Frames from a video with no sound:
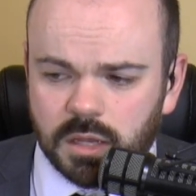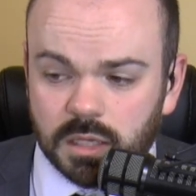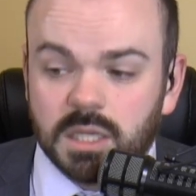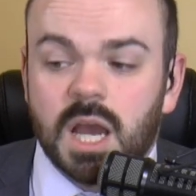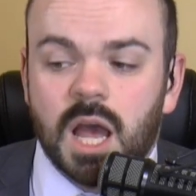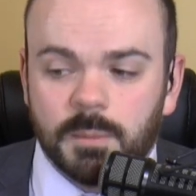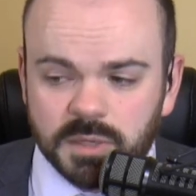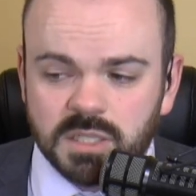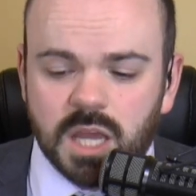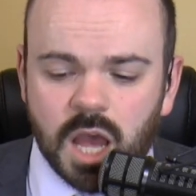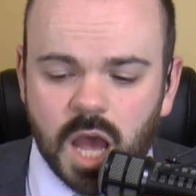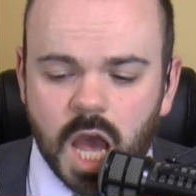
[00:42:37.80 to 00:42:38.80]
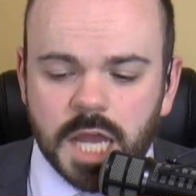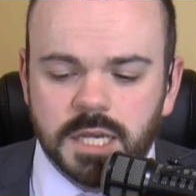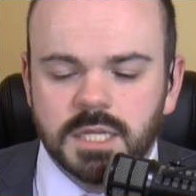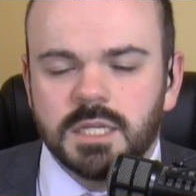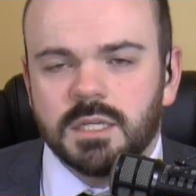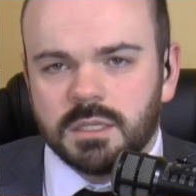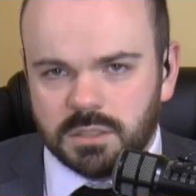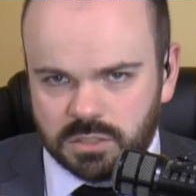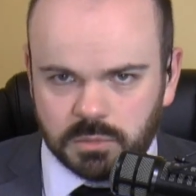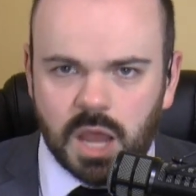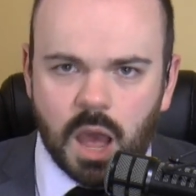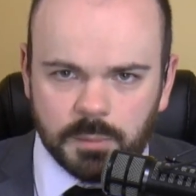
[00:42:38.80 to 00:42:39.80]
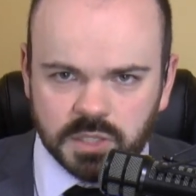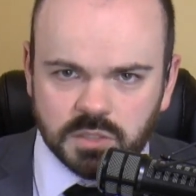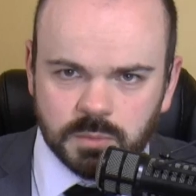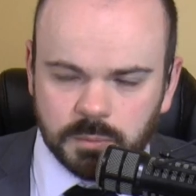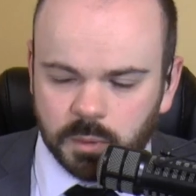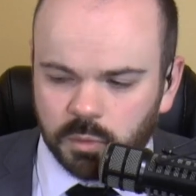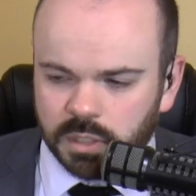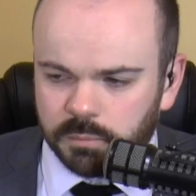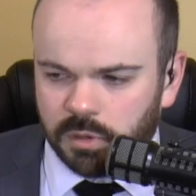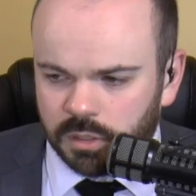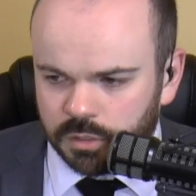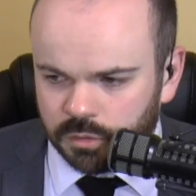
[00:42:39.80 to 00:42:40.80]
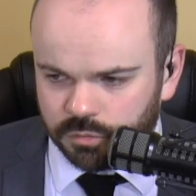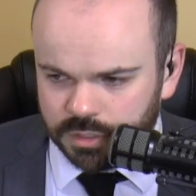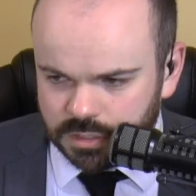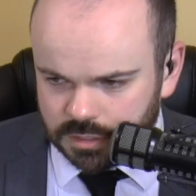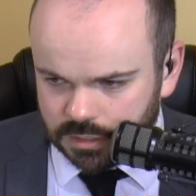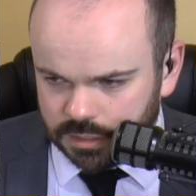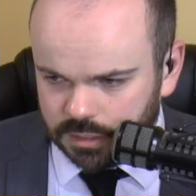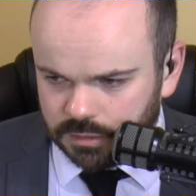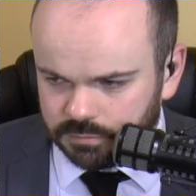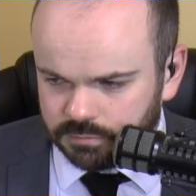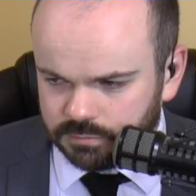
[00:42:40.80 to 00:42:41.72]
and comment on some comments made by William Paul Young recently.